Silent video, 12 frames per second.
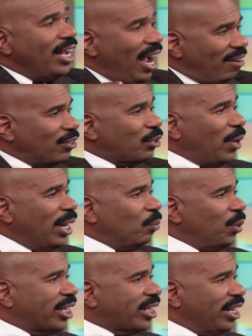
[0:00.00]
Have a
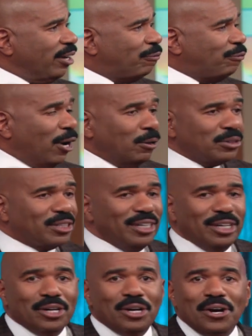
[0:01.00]
great weekend, folks.
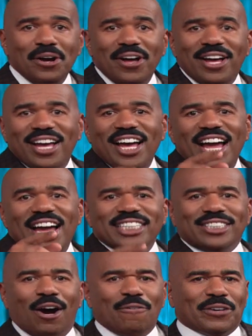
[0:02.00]

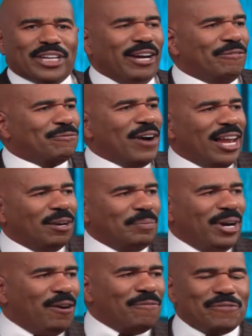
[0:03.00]
Don't forget, follow me
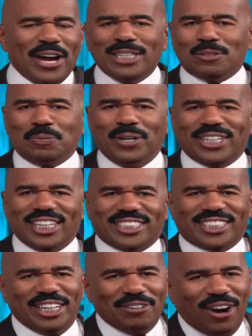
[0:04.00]
on Facebook at
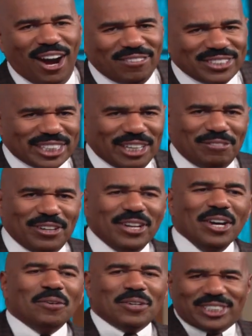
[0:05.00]
Steve Harvey T
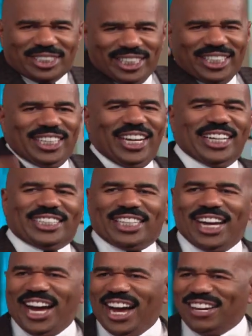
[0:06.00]
V. We'll see you
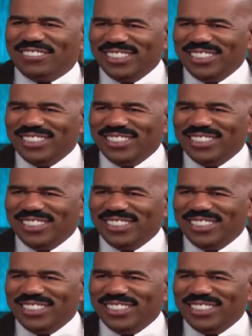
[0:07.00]
next time.